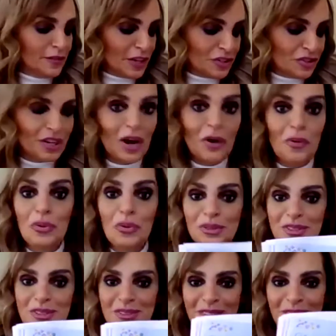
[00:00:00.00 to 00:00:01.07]
Fashion
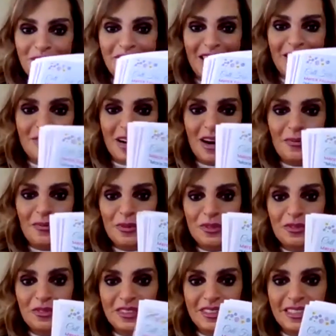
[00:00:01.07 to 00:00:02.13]
Award. Look how
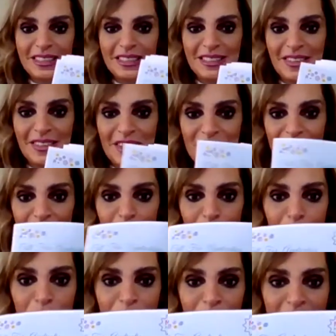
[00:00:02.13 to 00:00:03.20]
beautiful it is, Fashion
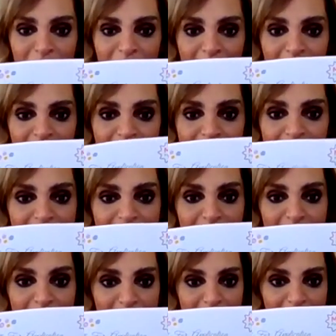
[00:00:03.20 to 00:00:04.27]
Award. It's
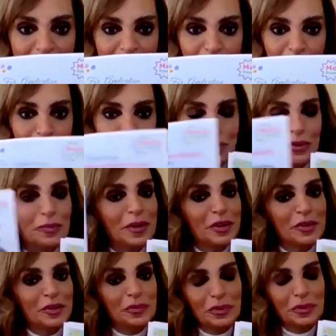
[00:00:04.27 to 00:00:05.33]
really good for
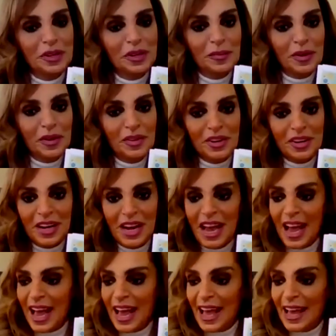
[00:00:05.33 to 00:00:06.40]
more than a mother.
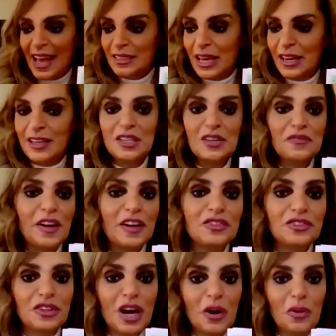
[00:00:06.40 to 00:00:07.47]
And another
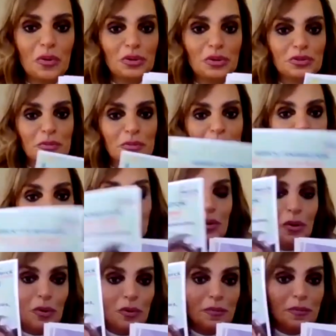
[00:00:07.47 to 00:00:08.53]
fashion award to make your
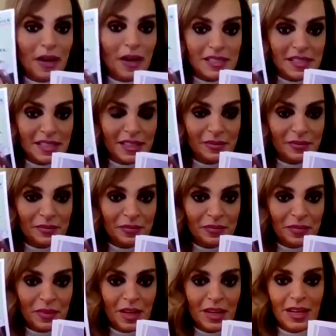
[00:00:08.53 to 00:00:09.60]
own mask.
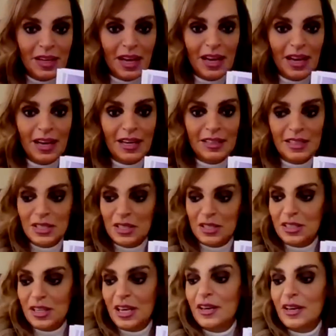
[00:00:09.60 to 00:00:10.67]
This is
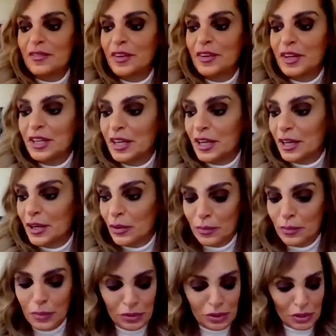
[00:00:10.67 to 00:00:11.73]
very
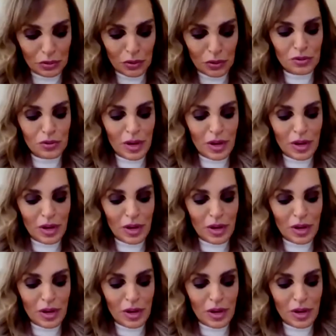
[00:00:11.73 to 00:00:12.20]
important also.